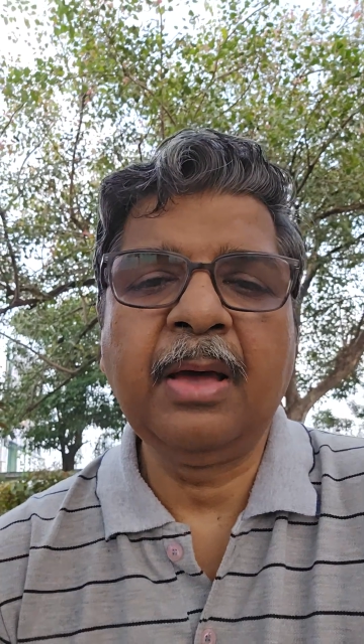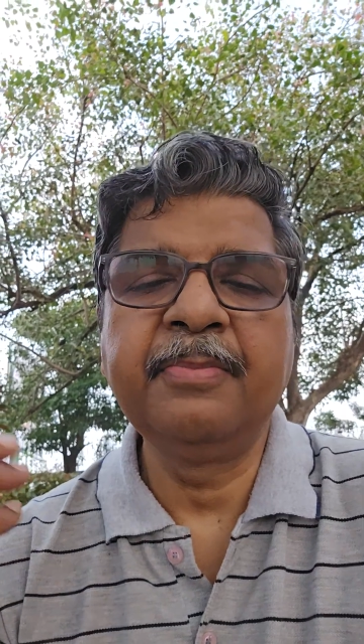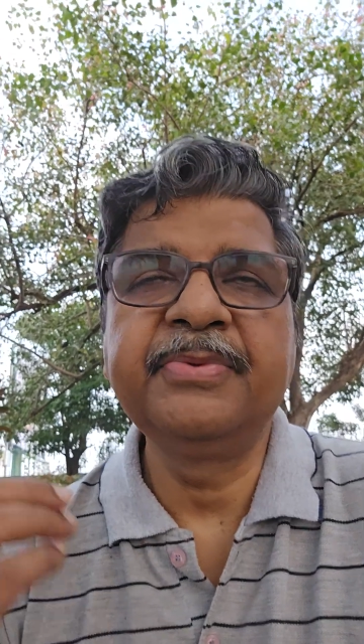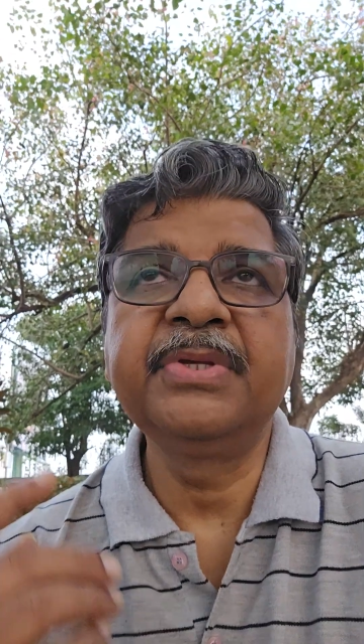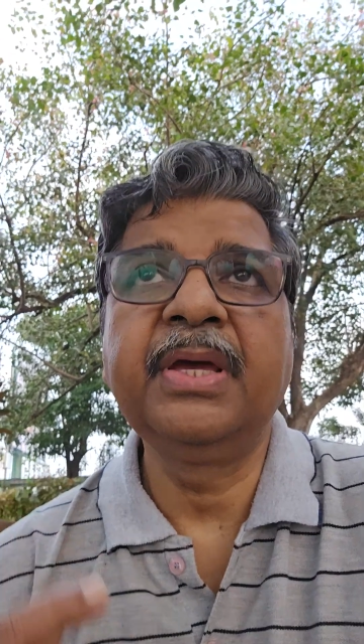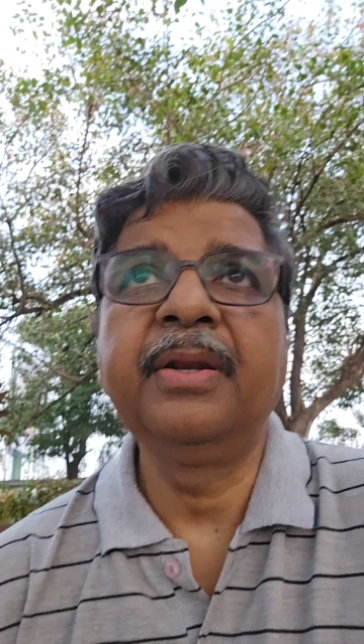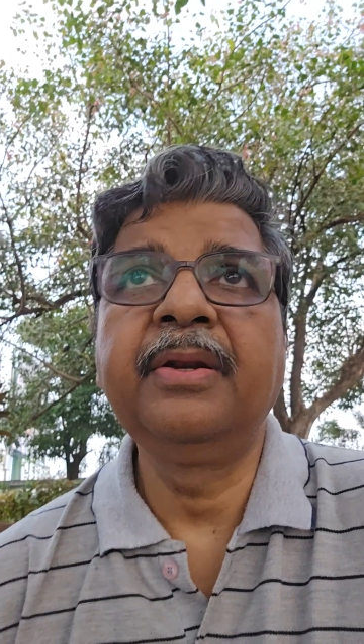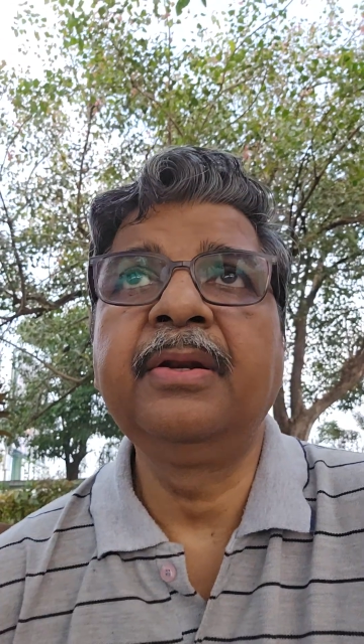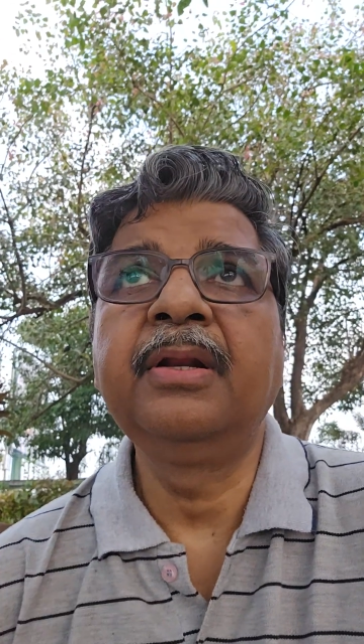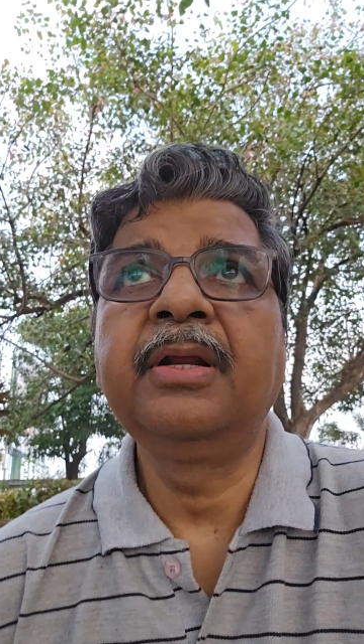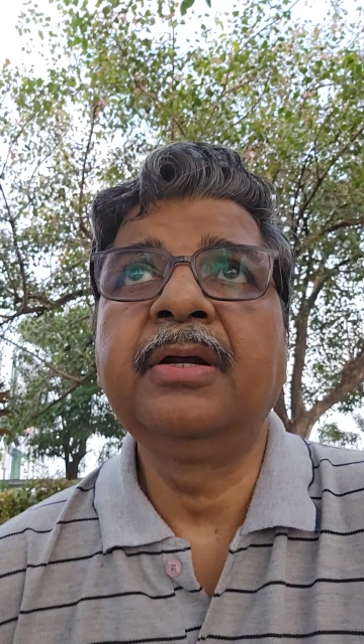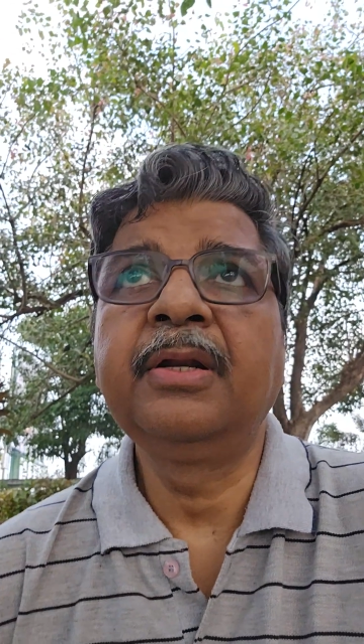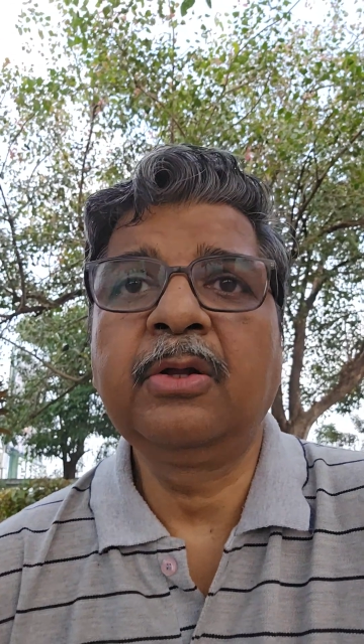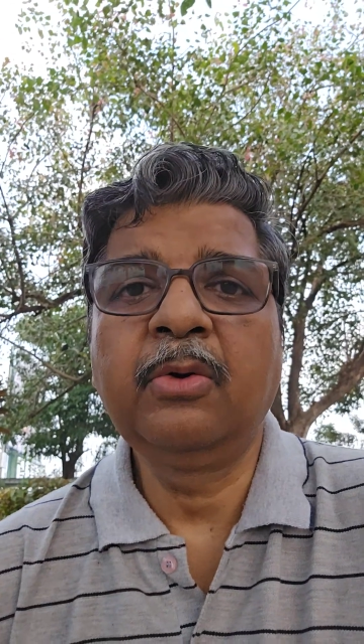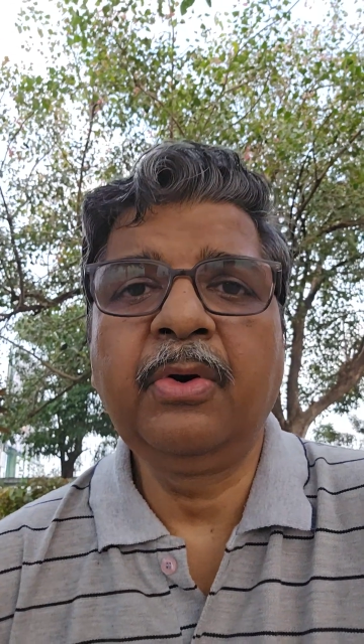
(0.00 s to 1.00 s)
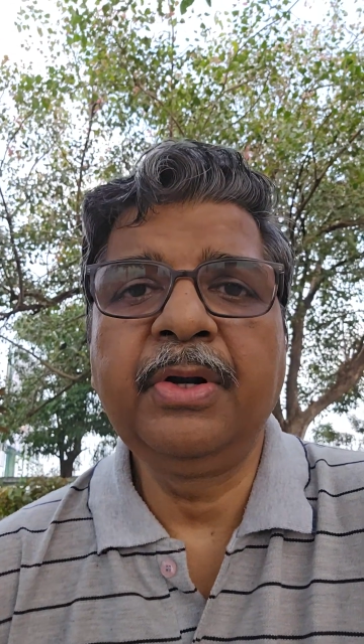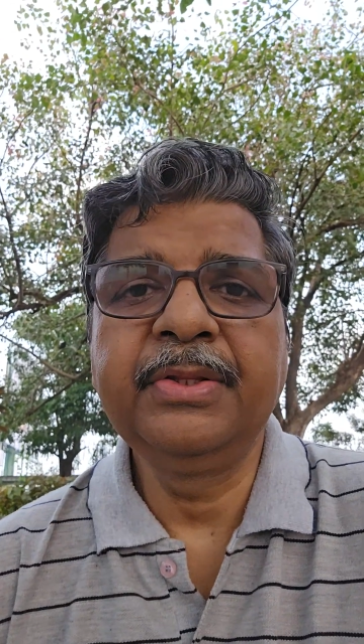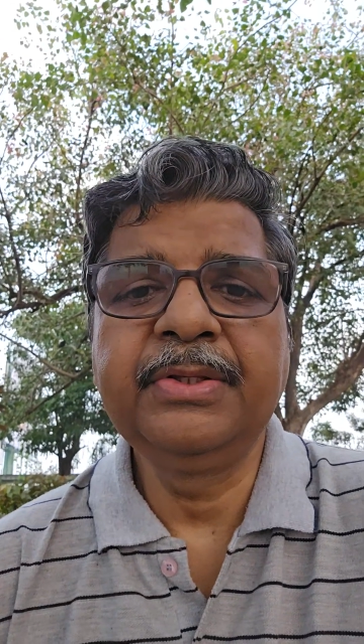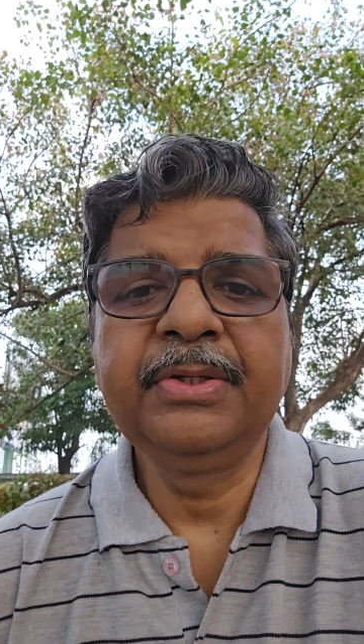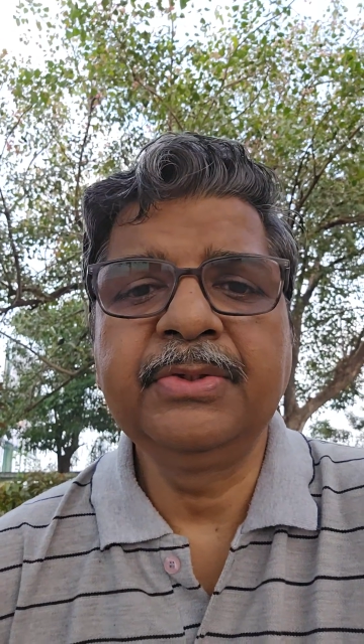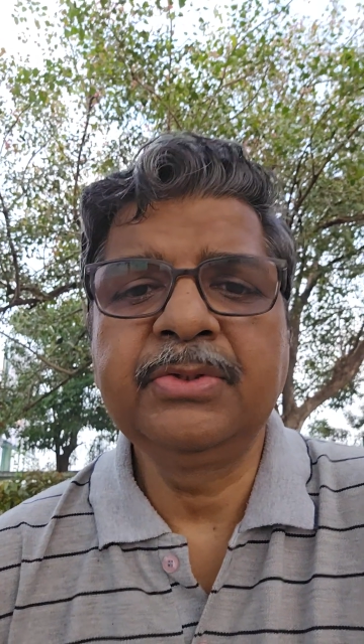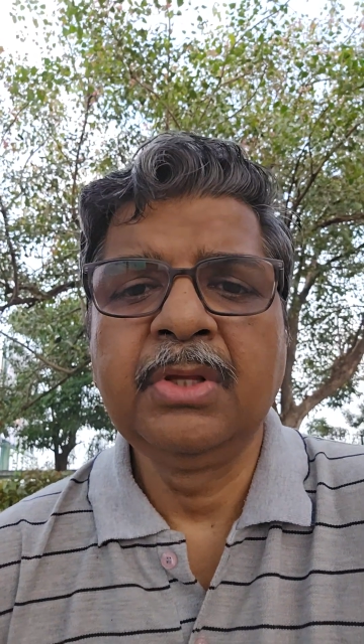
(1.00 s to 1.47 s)
apps and
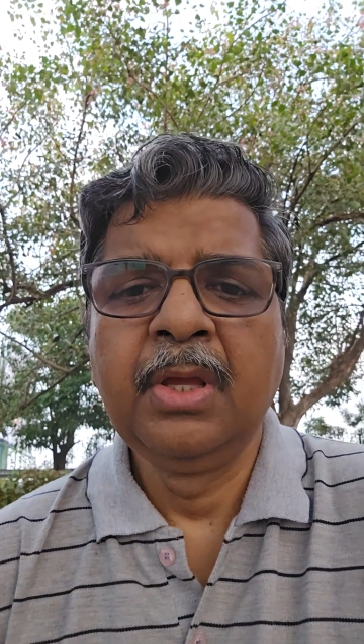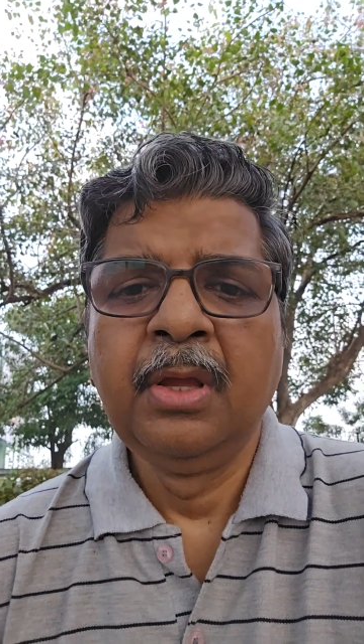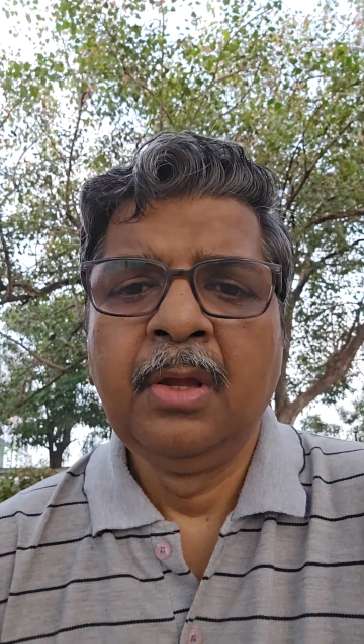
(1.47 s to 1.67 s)
technologies,